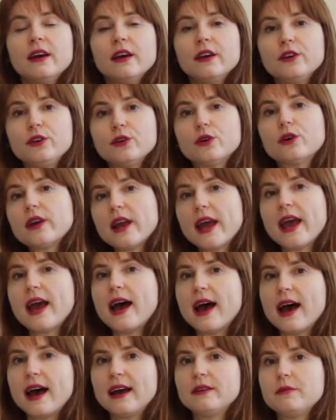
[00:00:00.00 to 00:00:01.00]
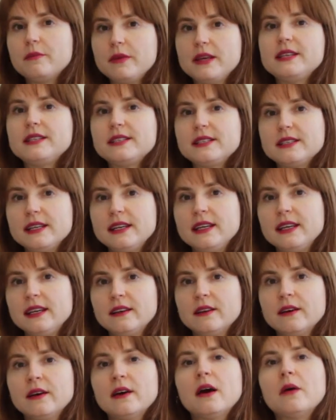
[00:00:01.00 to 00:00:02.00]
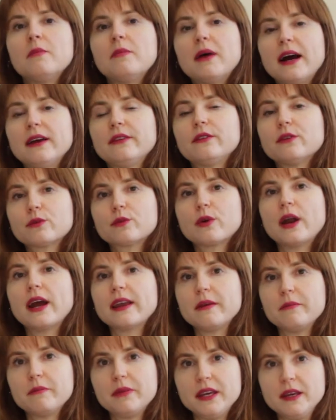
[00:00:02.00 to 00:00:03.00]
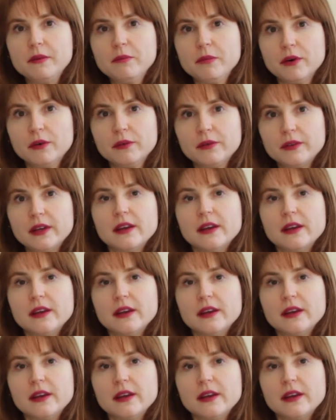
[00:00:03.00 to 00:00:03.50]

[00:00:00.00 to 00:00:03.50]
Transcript: your ad be seen by the right people.